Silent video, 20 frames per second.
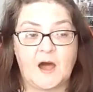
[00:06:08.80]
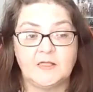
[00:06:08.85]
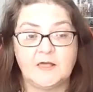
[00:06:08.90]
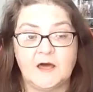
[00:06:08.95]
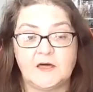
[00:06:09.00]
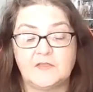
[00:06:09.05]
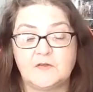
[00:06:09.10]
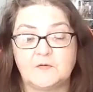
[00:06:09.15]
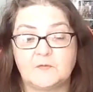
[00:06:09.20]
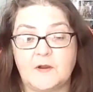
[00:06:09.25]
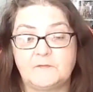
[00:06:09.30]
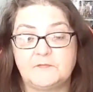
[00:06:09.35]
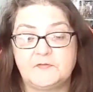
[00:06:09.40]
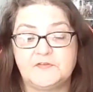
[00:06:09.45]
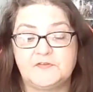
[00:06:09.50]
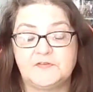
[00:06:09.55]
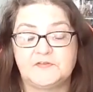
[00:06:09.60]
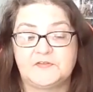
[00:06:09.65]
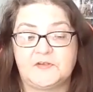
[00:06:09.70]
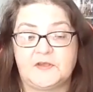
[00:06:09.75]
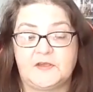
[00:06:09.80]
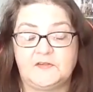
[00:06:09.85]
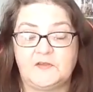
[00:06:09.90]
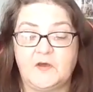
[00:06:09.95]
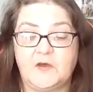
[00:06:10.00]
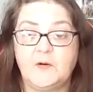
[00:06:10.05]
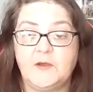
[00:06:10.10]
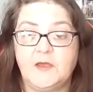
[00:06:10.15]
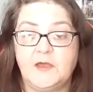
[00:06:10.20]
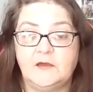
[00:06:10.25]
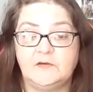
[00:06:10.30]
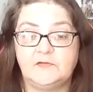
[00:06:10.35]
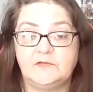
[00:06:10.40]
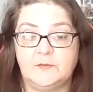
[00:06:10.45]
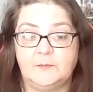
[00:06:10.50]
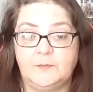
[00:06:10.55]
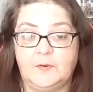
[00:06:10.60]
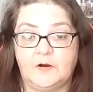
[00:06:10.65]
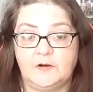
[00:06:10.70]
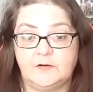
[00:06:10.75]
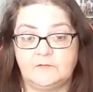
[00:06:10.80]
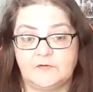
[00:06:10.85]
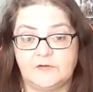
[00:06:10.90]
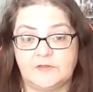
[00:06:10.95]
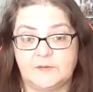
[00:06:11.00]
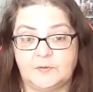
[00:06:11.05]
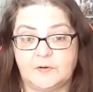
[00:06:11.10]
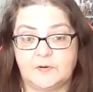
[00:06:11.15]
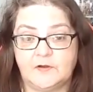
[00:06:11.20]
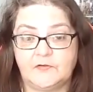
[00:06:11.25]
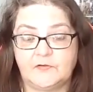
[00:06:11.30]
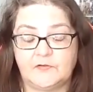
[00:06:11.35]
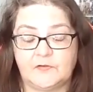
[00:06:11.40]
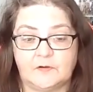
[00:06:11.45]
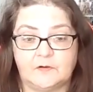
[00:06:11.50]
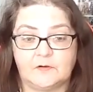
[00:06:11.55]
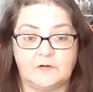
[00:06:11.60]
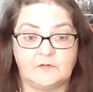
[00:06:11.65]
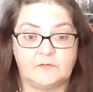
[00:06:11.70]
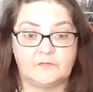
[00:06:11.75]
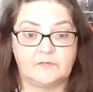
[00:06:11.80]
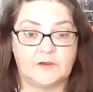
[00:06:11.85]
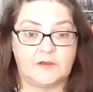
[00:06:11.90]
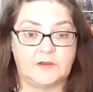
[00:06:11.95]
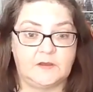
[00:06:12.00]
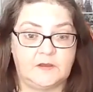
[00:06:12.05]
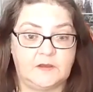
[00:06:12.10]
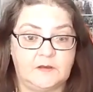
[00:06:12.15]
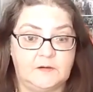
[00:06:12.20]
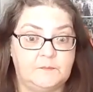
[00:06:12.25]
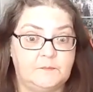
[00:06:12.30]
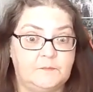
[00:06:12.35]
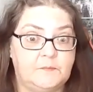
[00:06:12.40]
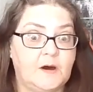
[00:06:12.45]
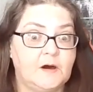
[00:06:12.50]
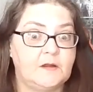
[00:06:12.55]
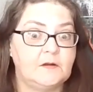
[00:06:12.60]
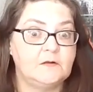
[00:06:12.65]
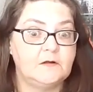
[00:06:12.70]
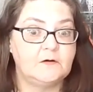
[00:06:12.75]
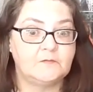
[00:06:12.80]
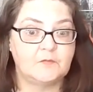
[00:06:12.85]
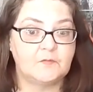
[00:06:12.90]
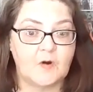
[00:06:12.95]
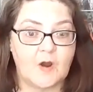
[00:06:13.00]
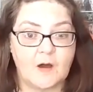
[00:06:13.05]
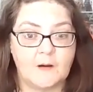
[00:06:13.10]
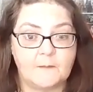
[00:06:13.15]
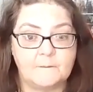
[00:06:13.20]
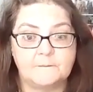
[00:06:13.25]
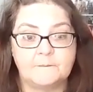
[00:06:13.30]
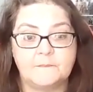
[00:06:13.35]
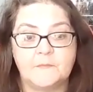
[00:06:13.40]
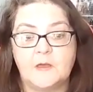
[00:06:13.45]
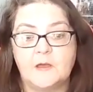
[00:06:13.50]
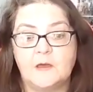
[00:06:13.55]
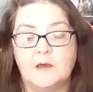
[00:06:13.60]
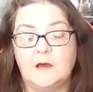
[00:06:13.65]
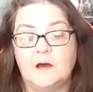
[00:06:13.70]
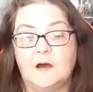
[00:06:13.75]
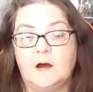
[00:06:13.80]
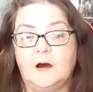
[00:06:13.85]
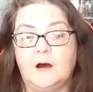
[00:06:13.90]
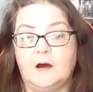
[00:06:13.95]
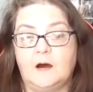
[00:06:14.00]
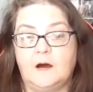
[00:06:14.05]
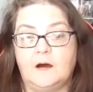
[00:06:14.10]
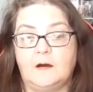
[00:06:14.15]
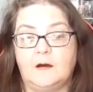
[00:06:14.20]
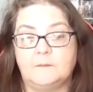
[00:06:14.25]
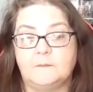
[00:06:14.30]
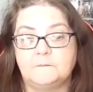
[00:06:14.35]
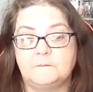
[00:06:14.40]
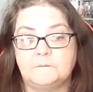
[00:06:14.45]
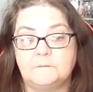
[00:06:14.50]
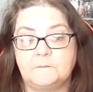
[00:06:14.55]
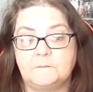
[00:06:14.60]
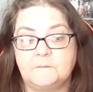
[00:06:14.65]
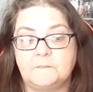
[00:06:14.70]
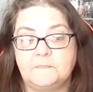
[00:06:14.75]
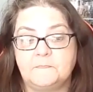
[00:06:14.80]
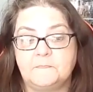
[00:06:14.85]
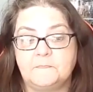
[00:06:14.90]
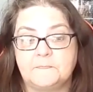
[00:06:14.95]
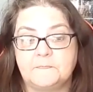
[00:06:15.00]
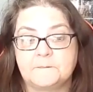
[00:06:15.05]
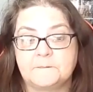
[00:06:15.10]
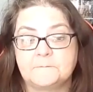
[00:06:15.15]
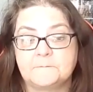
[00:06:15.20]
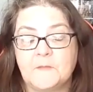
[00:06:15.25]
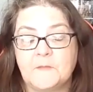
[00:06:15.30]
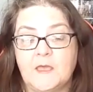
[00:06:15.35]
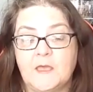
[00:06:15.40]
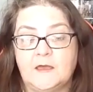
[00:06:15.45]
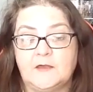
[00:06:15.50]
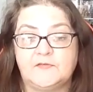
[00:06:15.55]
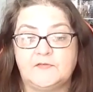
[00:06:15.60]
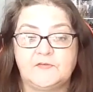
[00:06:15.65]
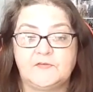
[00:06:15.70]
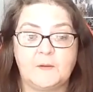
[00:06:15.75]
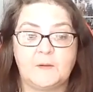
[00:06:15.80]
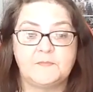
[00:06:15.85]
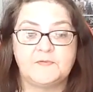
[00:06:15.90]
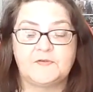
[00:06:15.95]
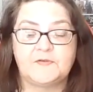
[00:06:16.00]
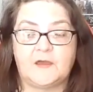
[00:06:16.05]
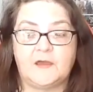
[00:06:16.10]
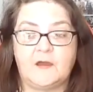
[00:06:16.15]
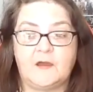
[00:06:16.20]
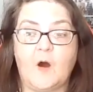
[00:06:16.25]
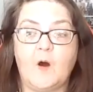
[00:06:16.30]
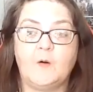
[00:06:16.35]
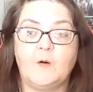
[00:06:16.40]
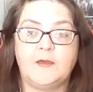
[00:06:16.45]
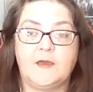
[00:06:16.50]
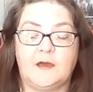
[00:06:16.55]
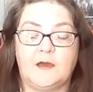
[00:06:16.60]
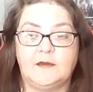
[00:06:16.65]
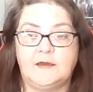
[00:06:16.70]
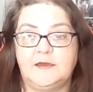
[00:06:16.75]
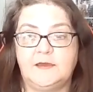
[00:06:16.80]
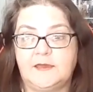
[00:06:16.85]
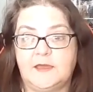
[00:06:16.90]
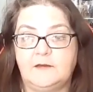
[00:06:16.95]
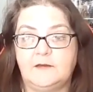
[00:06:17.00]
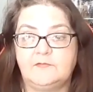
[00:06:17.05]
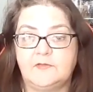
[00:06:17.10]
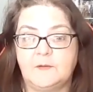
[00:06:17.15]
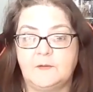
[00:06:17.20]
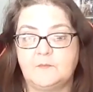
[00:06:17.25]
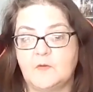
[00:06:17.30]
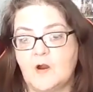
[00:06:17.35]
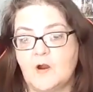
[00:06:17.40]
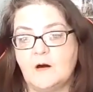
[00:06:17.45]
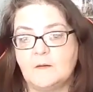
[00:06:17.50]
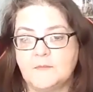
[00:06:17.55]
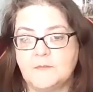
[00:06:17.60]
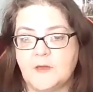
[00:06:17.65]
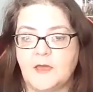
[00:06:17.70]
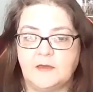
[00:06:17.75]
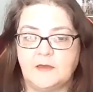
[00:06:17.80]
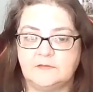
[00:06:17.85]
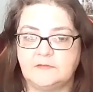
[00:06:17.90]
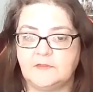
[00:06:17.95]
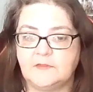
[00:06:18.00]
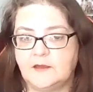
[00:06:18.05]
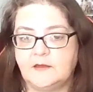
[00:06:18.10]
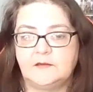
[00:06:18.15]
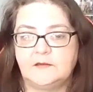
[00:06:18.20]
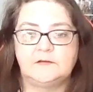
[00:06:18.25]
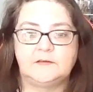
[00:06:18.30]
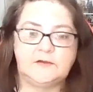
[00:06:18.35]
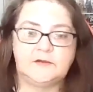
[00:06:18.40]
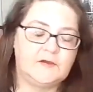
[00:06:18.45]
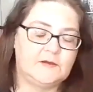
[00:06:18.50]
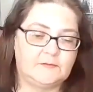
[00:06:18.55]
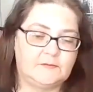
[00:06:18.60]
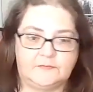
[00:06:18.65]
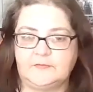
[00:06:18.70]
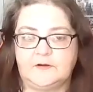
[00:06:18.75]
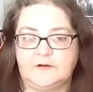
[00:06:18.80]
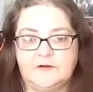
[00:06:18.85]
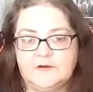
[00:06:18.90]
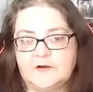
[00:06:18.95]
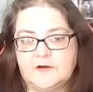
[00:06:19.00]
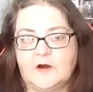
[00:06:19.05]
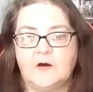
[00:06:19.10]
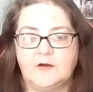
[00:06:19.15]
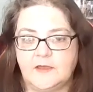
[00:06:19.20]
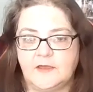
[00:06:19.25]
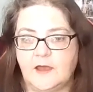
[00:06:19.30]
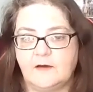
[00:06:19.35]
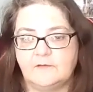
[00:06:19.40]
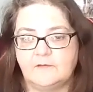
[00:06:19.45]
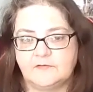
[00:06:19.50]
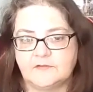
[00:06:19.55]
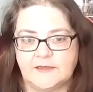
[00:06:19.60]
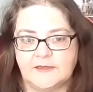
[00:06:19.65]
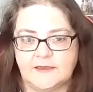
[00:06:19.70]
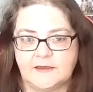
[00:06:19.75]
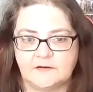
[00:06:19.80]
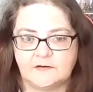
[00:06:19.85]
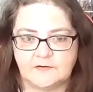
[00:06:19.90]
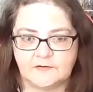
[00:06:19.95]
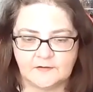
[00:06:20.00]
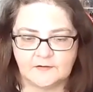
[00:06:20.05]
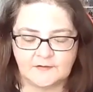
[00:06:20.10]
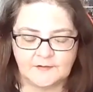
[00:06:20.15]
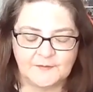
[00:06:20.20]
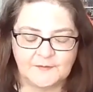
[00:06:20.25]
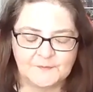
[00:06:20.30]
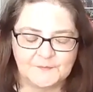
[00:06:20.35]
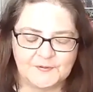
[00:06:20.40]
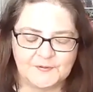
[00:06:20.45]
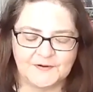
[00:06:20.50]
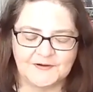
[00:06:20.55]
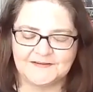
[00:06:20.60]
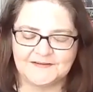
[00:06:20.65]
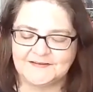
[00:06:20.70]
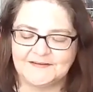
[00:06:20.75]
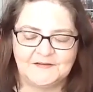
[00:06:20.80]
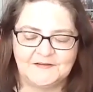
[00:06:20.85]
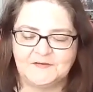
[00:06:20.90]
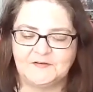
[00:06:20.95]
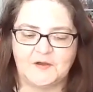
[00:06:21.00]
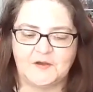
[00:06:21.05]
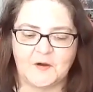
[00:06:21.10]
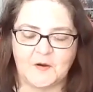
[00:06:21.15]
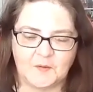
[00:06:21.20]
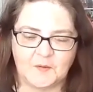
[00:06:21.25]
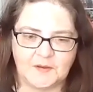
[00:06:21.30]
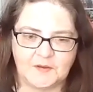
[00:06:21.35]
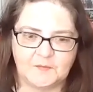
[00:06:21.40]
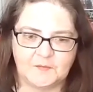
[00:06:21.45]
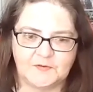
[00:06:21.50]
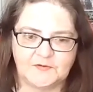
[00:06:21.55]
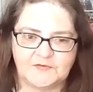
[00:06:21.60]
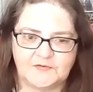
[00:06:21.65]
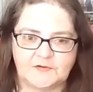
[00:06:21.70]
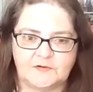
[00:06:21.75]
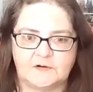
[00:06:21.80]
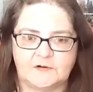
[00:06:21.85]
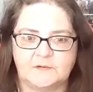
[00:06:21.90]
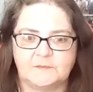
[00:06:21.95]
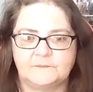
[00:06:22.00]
a lot of the references said, oh yes, he bought it for the price of a bottle of rum. And some say, oh yeah, he gave them rum and then there you go, you have the land. But no, it was